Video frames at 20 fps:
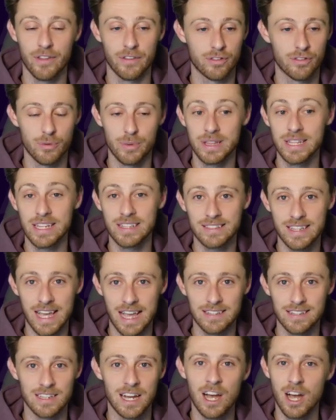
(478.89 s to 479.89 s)
So in this
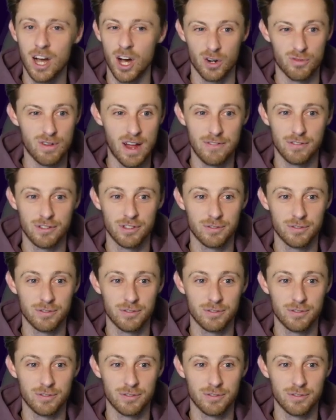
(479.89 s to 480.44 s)
case, I'd rather just